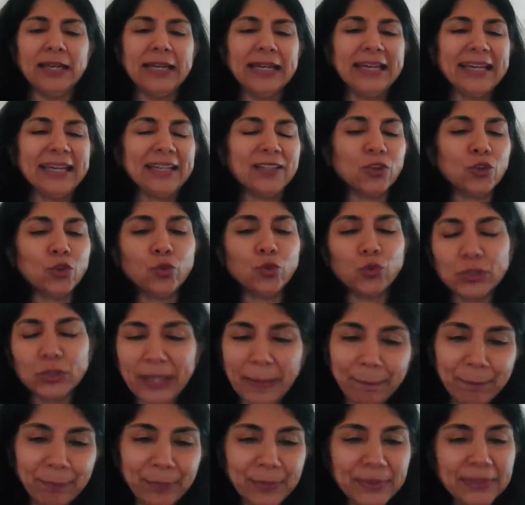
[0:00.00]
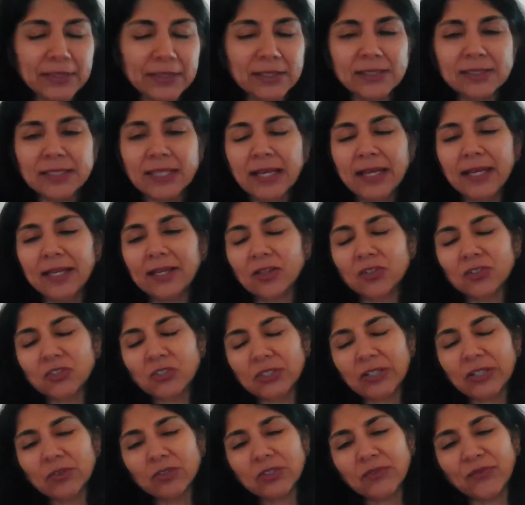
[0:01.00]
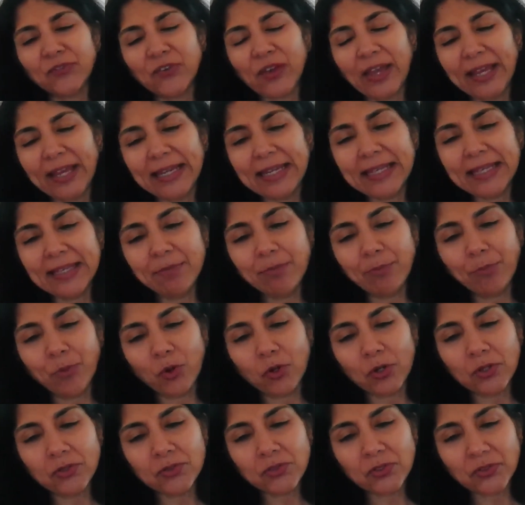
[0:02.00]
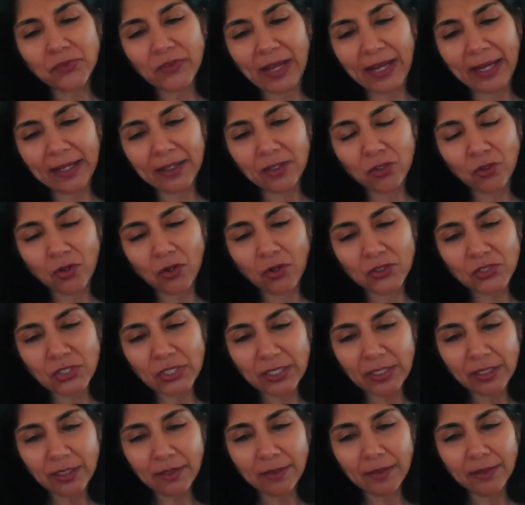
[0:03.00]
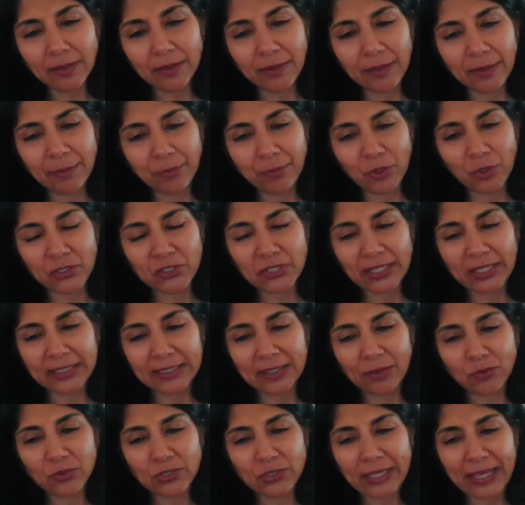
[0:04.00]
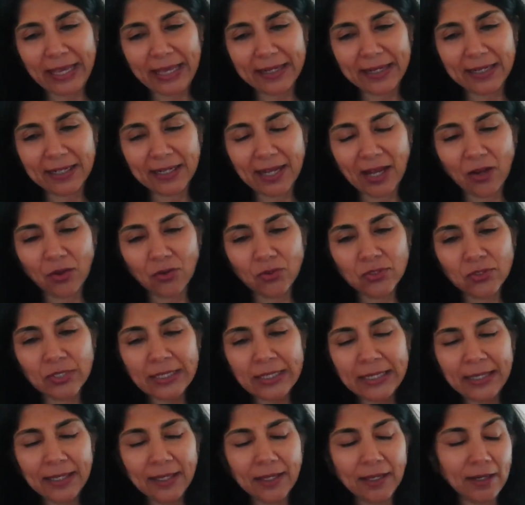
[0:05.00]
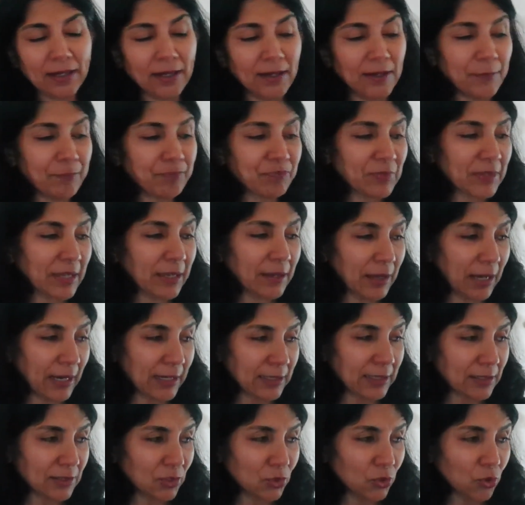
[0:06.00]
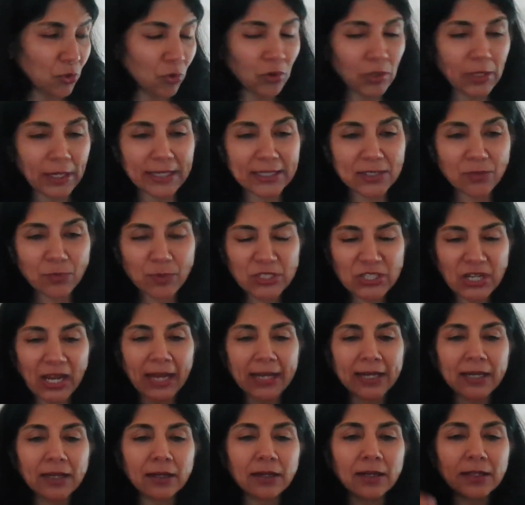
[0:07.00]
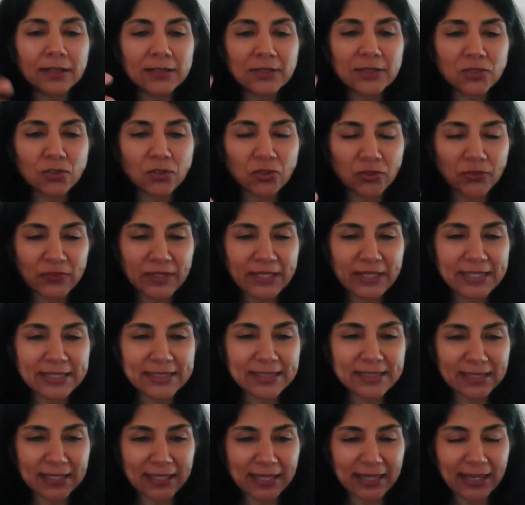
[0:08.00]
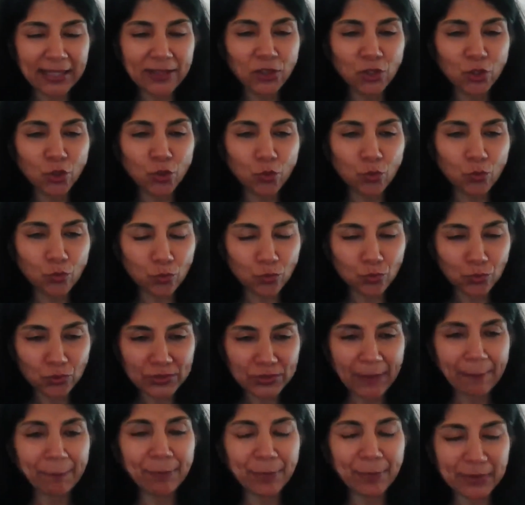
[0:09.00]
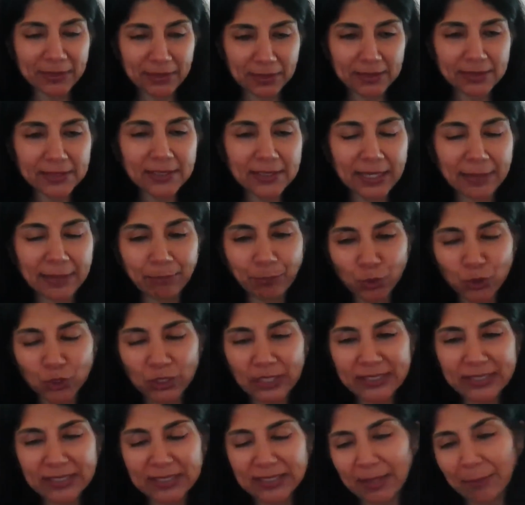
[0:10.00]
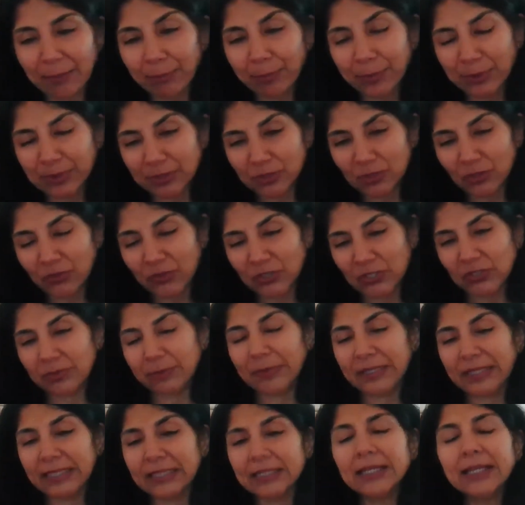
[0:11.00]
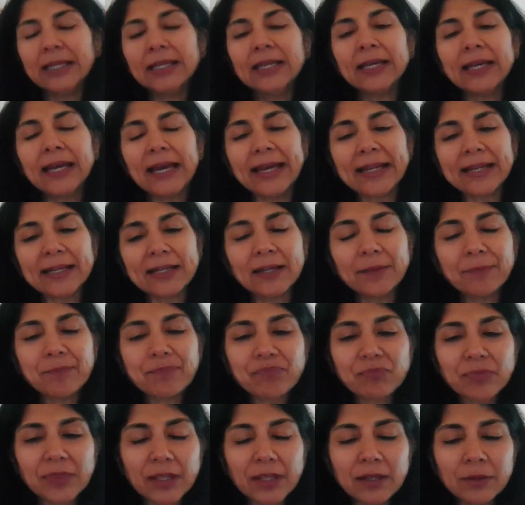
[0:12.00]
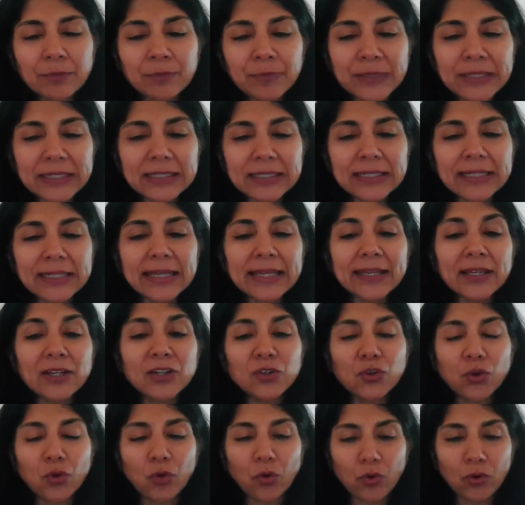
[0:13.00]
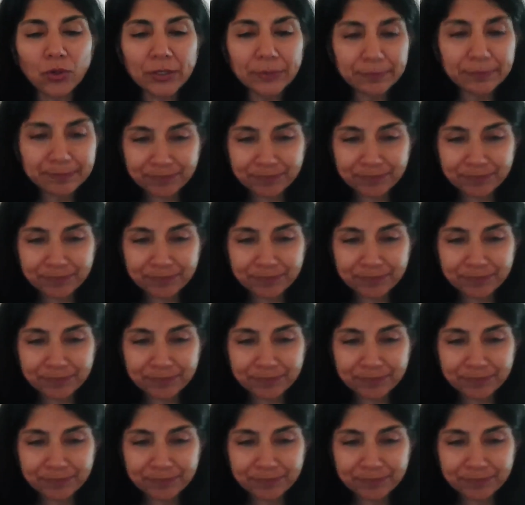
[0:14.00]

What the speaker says: Hindu temples. So there was a fairly important sort of archaeological project that was carried out under the Dogras, which unearthed sort of these Hindu temples and Buddhist temples of Kashmir, and completely ignored